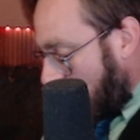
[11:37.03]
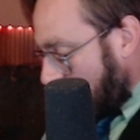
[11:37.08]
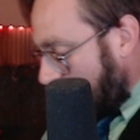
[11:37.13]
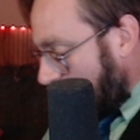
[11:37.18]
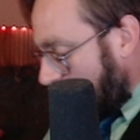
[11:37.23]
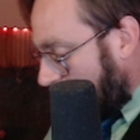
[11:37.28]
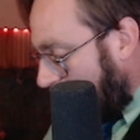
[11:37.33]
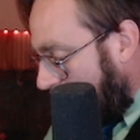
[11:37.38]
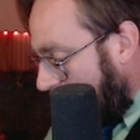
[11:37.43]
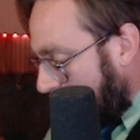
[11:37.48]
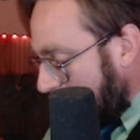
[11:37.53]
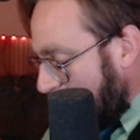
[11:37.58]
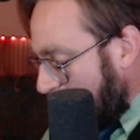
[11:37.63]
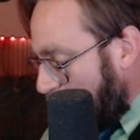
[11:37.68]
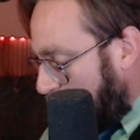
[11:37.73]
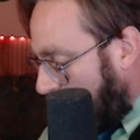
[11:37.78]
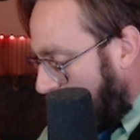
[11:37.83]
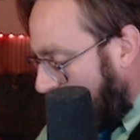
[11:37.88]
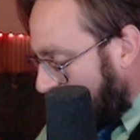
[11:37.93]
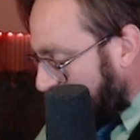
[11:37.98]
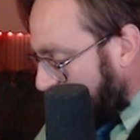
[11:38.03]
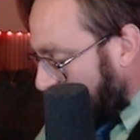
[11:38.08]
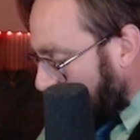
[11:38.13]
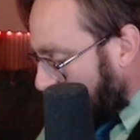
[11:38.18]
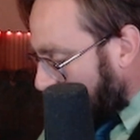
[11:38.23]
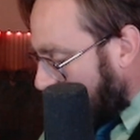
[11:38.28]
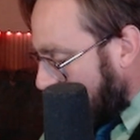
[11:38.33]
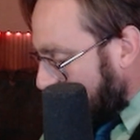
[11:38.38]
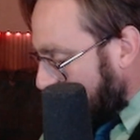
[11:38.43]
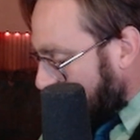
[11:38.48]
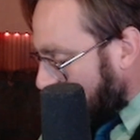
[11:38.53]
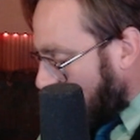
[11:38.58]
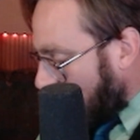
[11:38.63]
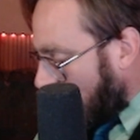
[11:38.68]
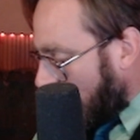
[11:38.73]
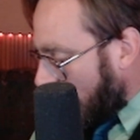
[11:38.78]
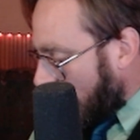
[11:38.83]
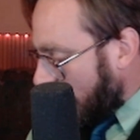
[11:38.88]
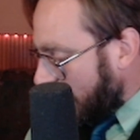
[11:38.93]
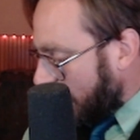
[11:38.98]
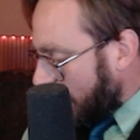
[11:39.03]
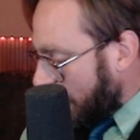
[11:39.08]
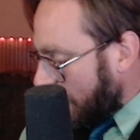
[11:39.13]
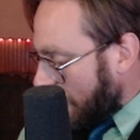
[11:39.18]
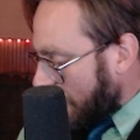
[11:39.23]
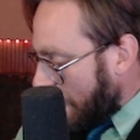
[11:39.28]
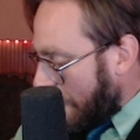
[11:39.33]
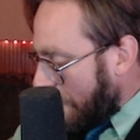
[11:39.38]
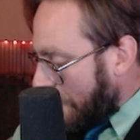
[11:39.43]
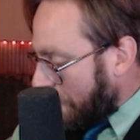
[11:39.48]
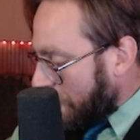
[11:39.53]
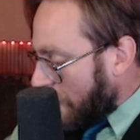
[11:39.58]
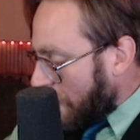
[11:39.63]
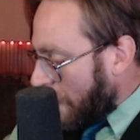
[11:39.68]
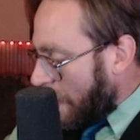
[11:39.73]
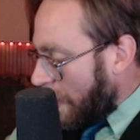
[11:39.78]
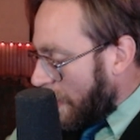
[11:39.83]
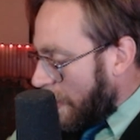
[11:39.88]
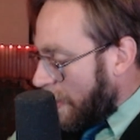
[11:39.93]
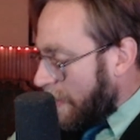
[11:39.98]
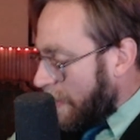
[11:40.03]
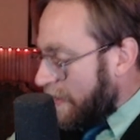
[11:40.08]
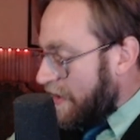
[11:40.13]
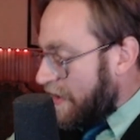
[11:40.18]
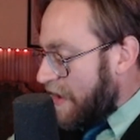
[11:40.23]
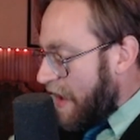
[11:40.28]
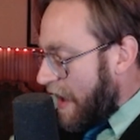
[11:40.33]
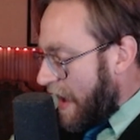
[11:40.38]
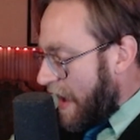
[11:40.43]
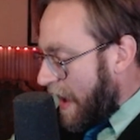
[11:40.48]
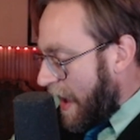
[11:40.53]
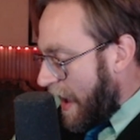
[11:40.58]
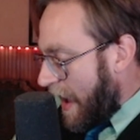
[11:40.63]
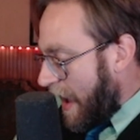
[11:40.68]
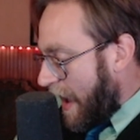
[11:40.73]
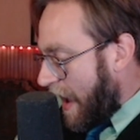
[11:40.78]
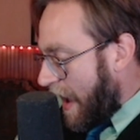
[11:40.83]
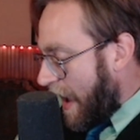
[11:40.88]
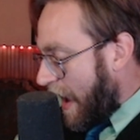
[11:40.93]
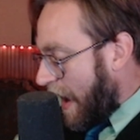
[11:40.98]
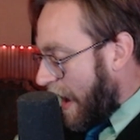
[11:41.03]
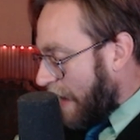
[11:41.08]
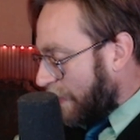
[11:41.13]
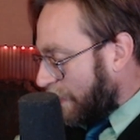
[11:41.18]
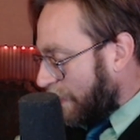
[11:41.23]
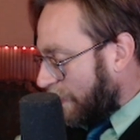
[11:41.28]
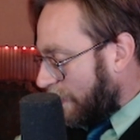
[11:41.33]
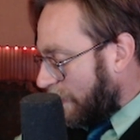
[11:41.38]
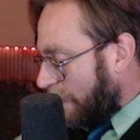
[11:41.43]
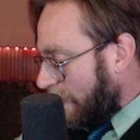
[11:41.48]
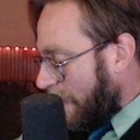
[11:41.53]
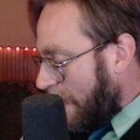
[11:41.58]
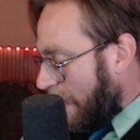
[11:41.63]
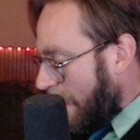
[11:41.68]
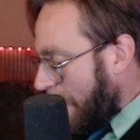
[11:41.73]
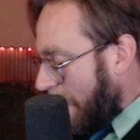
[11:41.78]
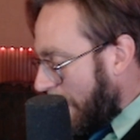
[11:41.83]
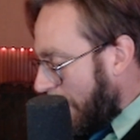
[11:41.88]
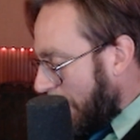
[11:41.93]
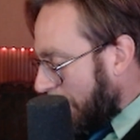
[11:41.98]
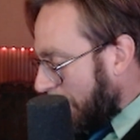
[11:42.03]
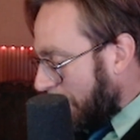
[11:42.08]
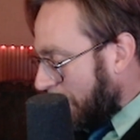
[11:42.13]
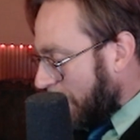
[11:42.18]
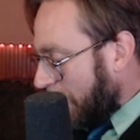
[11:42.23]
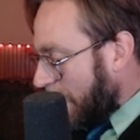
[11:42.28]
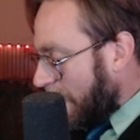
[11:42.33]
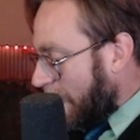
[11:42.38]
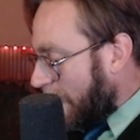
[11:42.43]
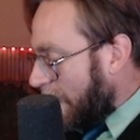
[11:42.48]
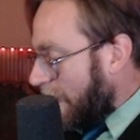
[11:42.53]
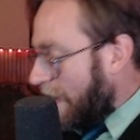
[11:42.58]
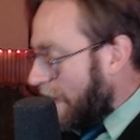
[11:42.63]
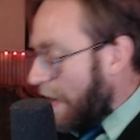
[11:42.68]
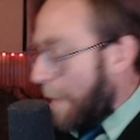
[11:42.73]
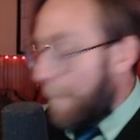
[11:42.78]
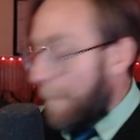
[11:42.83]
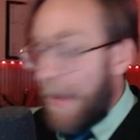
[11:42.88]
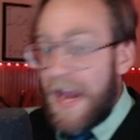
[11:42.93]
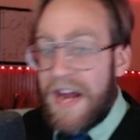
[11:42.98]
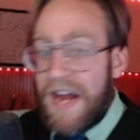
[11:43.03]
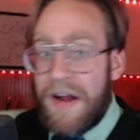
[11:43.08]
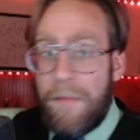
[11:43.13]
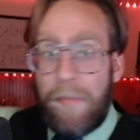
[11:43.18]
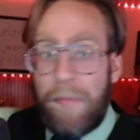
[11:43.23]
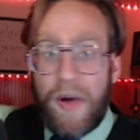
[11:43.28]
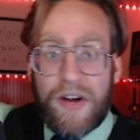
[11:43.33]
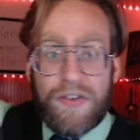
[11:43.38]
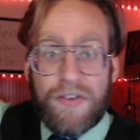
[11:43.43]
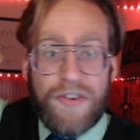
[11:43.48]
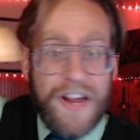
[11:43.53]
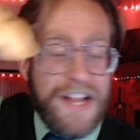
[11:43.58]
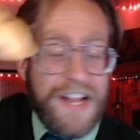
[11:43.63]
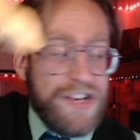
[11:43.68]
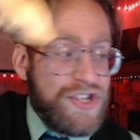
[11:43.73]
you got me waffle race cars? Yes! Peanut butter and